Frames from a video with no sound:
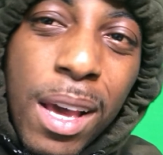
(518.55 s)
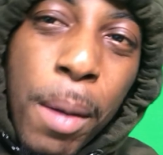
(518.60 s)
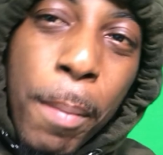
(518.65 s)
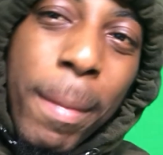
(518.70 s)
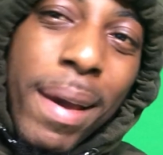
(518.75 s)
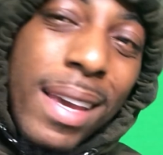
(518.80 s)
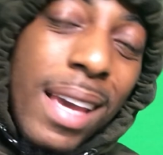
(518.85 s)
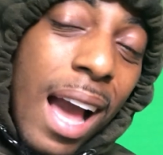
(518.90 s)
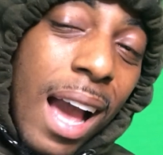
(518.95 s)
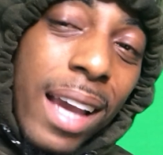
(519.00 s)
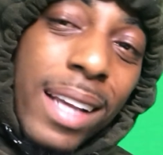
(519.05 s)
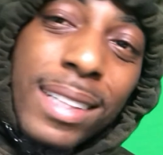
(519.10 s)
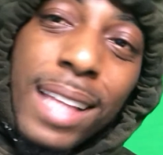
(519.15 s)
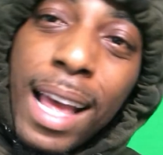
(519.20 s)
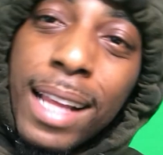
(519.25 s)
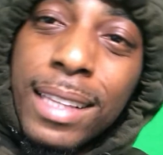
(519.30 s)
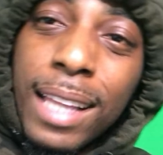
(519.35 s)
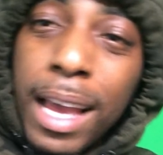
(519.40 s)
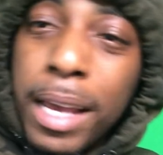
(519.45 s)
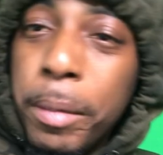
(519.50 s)
Man, y'all hit
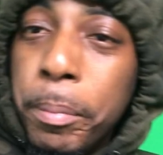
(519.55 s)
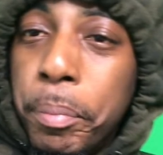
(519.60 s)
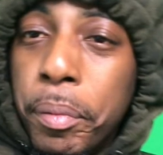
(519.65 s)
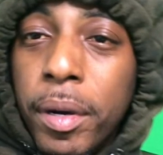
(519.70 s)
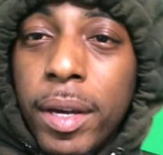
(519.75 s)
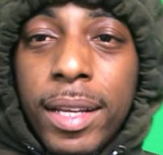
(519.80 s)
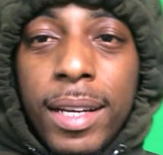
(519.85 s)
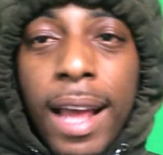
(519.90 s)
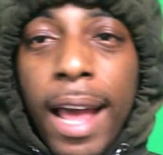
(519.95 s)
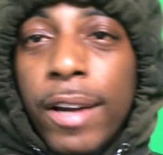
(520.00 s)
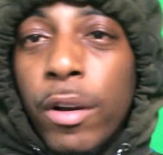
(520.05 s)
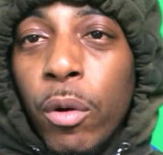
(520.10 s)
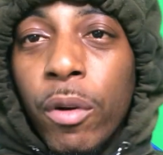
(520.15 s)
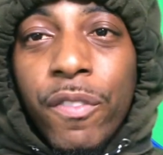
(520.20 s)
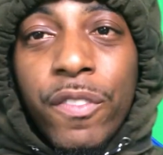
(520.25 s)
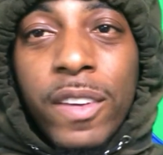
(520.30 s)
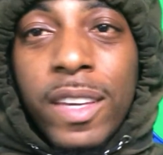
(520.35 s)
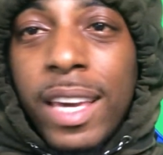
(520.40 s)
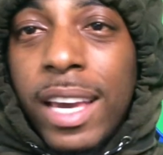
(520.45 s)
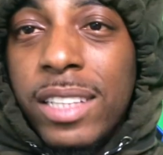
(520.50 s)
that like button, that
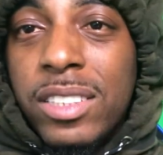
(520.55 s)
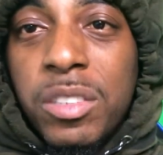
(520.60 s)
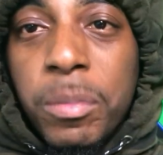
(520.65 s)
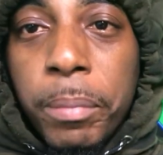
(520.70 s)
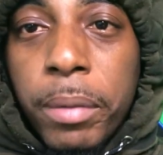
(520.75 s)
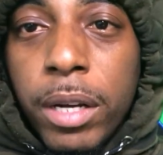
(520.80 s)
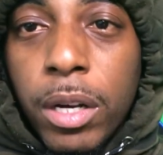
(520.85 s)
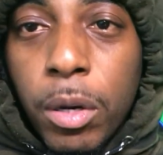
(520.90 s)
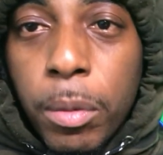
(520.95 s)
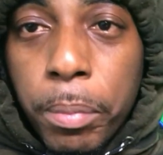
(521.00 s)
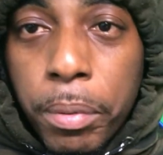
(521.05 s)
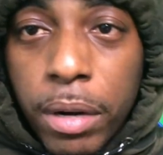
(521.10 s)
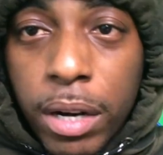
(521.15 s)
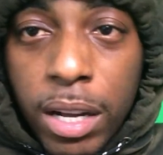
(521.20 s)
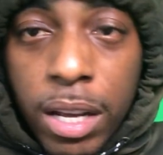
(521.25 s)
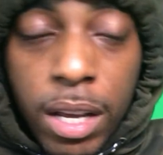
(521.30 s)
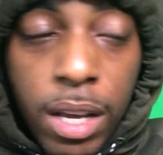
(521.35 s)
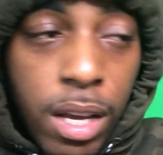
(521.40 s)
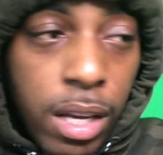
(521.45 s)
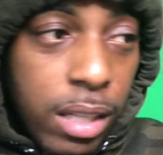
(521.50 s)
notification bell,
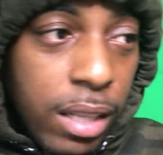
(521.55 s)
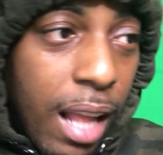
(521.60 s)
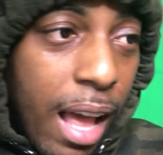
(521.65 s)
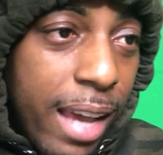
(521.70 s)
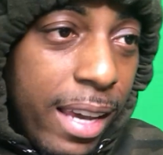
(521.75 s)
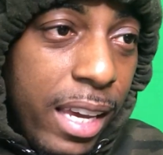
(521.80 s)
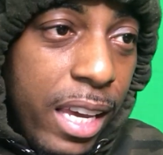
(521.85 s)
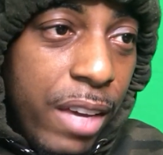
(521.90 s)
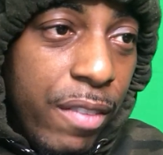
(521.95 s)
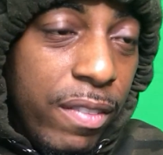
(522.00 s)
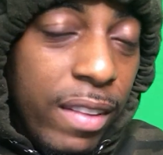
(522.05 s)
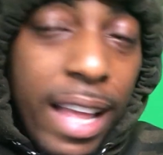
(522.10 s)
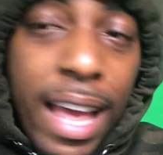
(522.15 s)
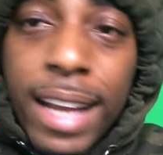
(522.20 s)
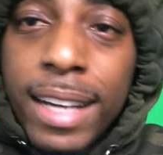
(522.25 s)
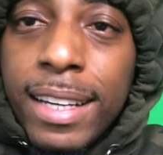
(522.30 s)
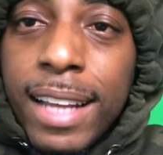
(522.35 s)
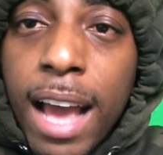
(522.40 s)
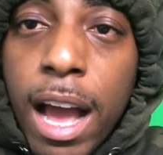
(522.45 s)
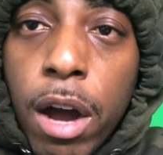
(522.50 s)
bruh. Like, if
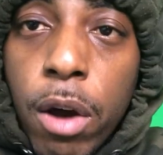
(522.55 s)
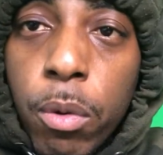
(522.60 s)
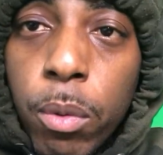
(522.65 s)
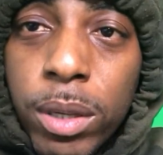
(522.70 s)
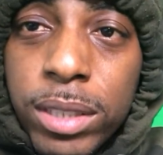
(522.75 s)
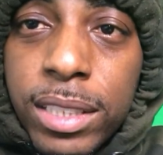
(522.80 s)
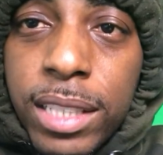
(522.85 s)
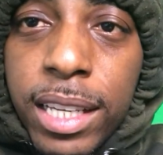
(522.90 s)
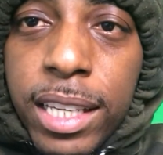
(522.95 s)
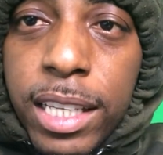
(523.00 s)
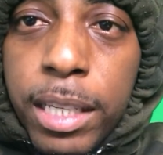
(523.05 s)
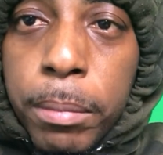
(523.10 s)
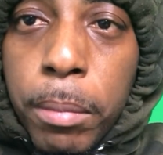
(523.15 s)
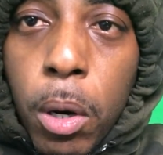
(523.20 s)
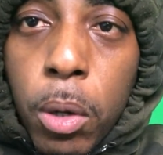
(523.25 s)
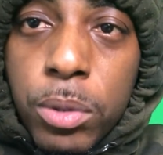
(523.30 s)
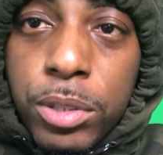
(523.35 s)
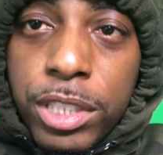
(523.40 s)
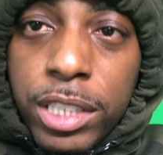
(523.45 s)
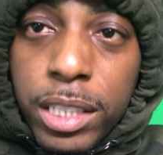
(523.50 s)
let down was an
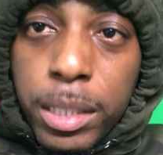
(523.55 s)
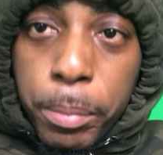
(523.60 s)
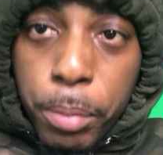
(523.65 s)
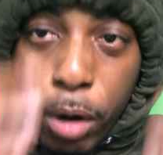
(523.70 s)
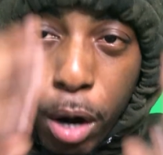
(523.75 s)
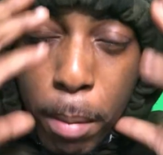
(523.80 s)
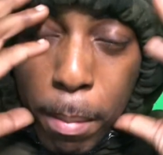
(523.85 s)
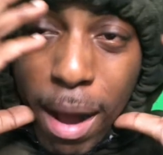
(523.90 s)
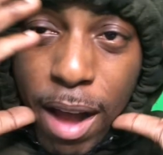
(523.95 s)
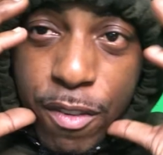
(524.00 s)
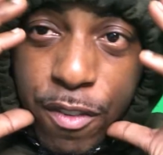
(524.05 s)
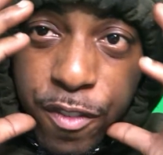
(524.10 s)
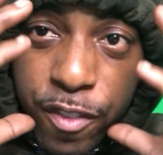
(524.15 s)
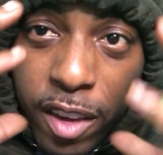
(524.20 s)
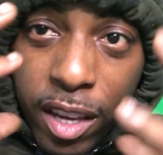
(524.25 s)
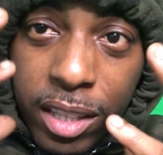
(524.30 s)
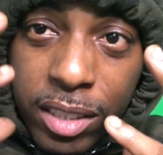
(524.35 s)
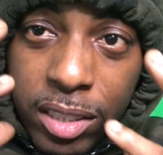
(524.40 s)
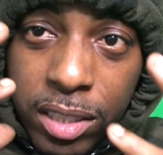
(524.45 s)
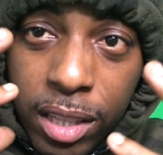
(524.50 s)
emoji, bruh, my
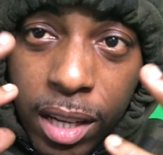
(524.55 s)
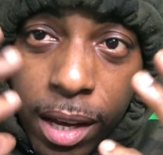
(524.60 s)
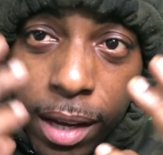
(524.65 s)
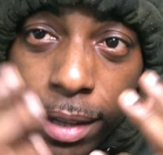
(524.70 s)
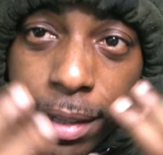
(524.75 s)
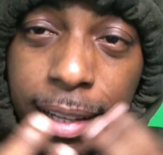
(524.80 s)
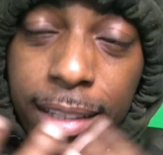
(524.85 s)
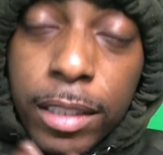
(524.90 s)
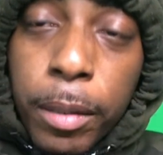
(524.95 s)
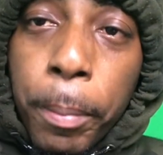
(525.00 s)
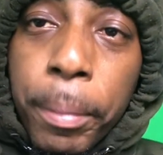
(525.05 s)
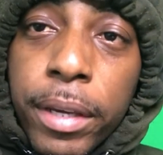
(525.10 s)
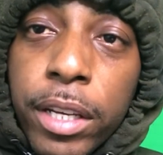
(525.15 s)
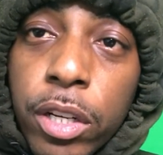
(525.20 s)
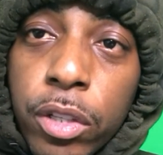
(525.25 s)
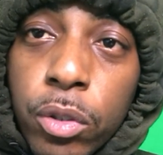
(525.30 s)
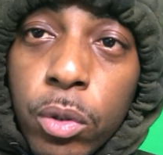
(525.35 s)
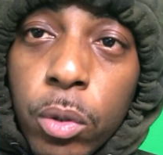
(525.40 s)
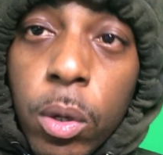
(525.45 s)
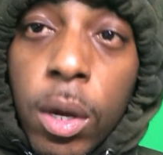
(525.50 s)
face need to be
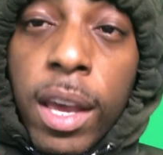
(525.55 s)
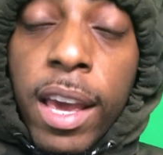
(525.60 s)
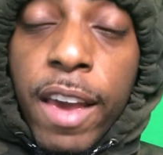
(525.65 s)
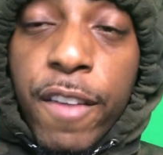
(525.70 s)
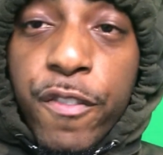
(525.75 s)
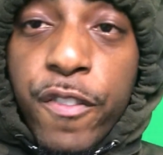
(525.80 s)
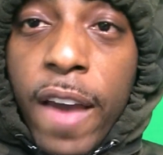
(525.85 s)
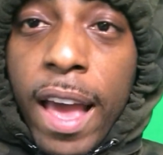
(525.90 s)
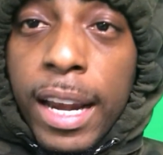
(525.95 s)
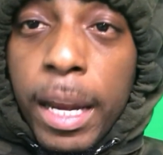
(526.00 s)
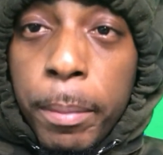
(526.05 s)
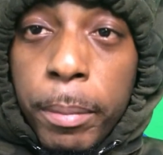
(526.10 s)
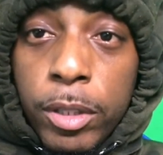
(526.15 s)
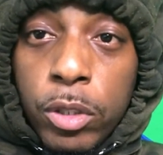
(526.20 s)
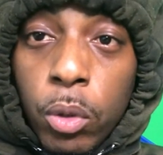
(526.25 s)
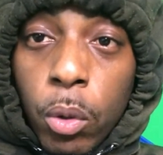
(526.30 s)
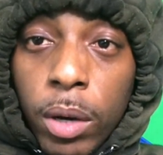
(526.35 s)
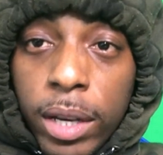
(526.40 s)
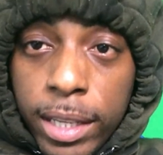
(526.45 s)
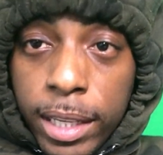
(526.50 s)
the new. In fact, let me
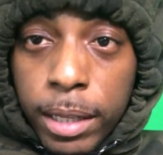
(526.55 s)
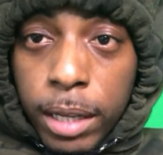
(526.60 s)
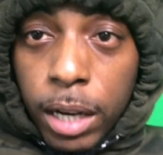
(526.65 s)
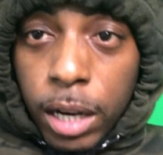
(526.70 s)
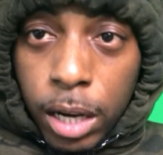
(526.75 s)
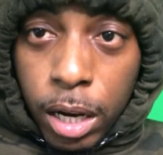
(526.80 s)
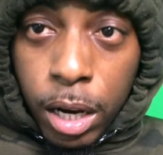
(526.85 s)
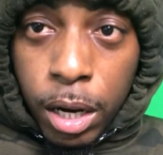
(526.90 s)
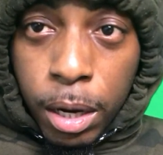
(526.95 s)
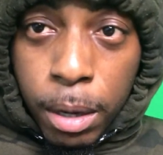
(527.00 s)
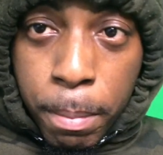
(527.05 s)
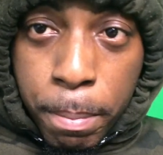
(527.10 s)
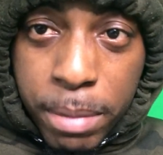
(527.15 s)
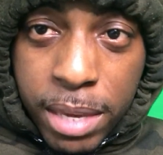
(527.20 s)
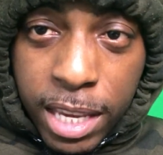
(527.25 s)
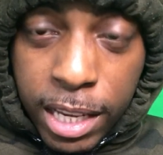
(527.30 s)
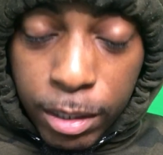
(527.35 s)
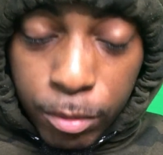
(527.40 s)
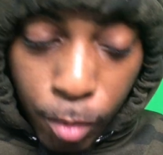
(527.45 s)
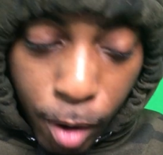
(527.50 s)
do a, a, a
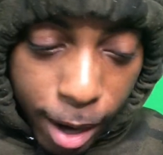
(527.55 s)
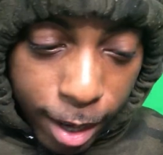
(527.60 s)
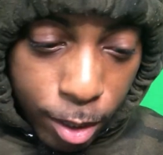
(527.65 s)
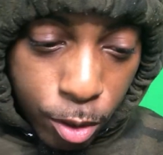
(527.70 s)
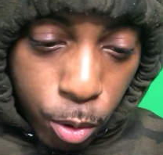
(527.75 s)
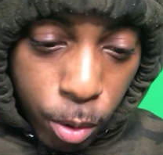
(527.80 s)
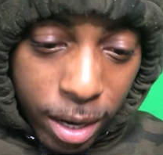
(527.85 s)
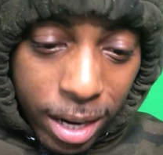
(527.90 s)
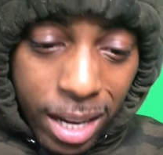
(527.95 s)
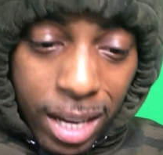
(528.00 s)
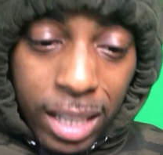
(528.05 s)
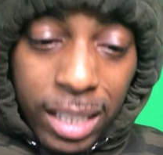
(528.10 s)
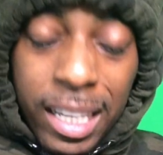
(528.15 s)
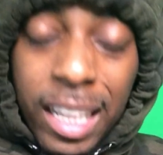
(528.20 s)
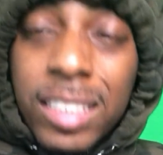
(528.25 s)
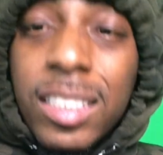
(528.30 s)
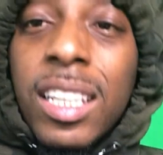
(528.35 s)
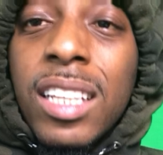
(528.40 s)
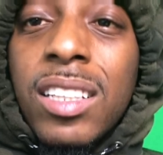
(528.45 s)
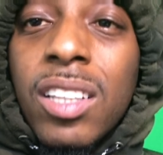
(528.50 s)
meme right quick.
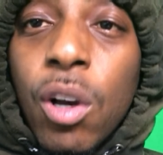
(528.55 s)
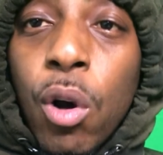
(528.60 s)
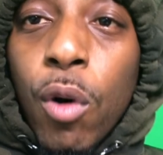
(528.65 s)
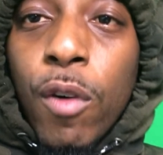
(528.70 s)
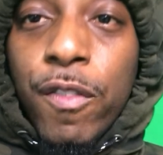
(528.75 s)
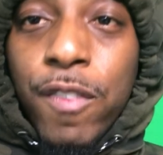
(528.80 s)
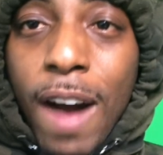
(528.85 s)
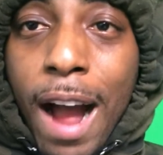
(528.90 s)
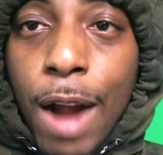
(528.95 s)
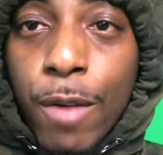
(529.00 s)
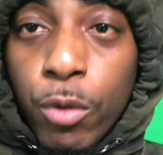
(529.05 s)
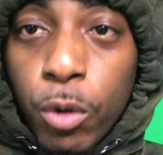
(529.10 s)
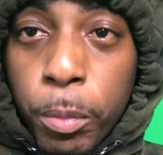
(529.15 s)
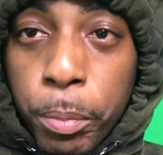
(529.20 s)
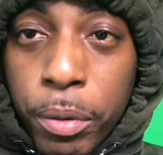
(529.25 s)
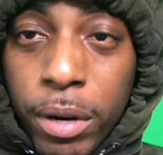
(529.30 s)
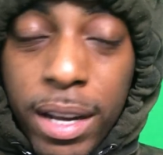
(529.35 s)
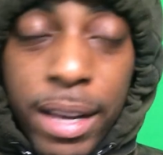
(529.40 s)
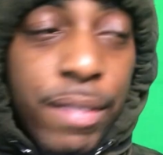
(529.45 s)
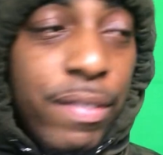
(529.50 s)
This need to go viral,
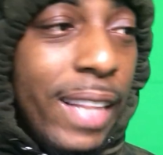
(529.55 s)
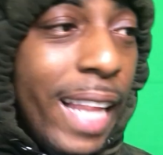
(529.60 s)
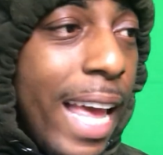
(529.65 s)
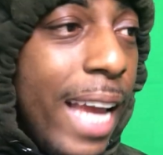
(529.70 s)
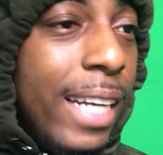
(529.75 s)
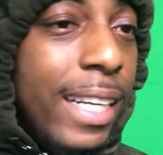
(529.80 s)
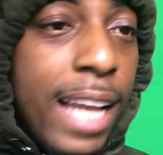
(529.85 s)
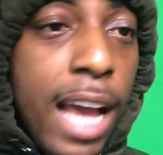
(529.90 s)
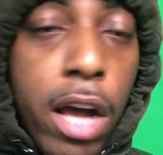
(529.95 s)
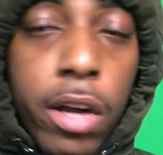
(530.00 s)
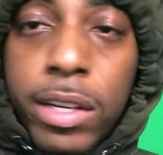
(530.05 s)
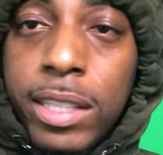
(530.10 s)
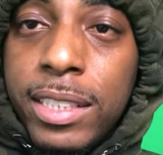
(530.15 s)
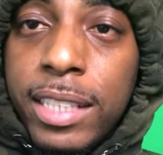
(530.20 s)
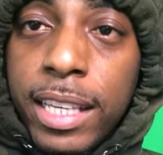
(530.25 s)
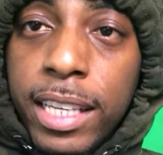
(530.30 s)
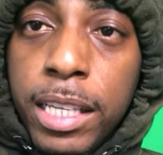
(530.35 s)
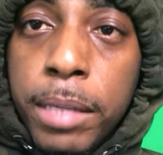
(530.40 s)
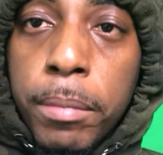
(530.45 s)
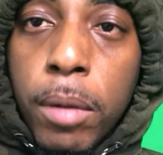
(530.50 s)
bruh. If let down is
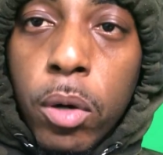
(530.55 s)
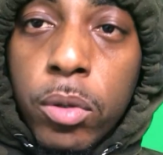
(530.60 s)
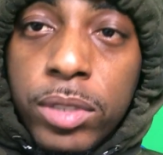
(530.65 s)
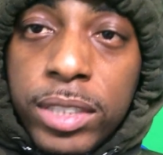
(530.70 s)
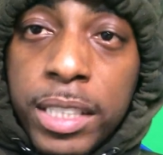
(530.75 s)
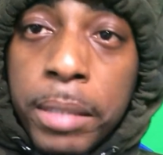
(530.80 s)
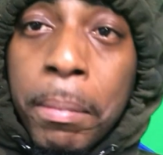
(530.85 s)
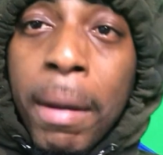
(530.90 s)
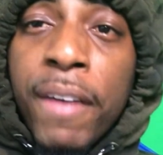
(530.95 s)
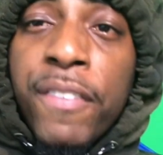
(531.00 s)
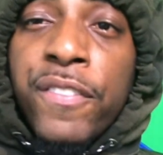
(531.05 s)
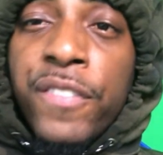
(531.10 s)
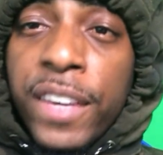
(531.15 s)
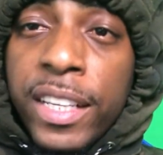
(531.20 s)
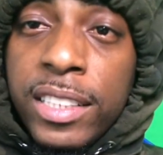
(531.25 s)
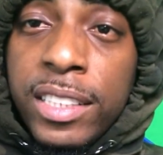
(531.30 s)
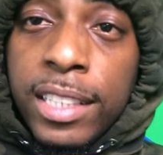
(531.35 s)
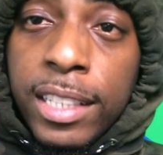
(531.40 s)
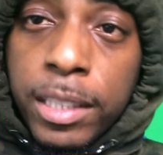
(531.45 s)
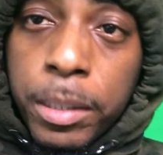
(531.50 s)
an emoji, my
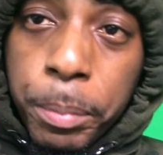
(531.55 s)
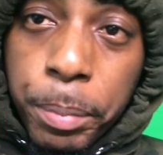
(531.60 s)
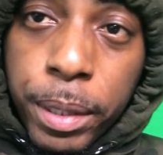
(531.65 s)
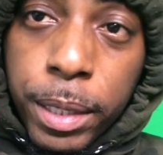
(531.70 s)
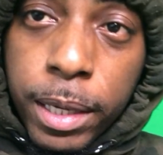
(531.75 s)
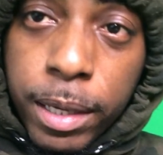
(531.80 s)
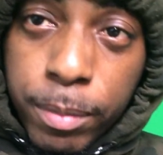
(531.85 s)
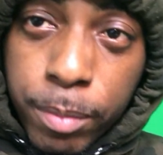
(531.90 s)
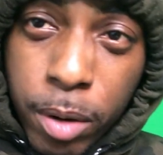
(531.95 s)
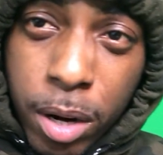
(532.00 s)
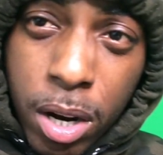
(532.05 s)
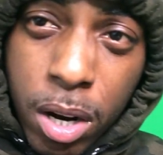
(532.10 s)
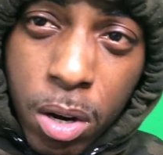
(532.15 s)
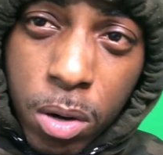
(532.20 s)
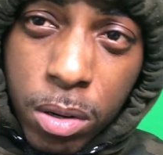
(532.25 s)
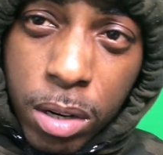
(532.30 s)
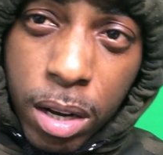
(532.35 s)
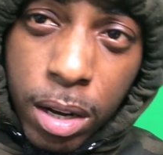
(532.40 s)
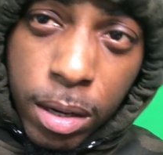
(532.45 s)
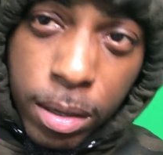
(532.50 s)
face need to be it, bruh.
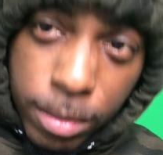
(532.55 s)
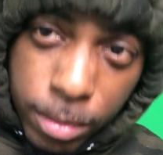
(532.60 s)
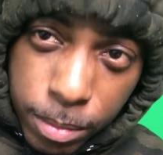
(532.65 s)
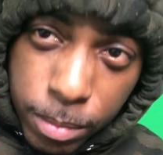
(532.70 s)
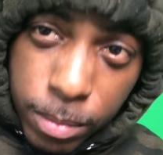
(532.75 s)
Hold on.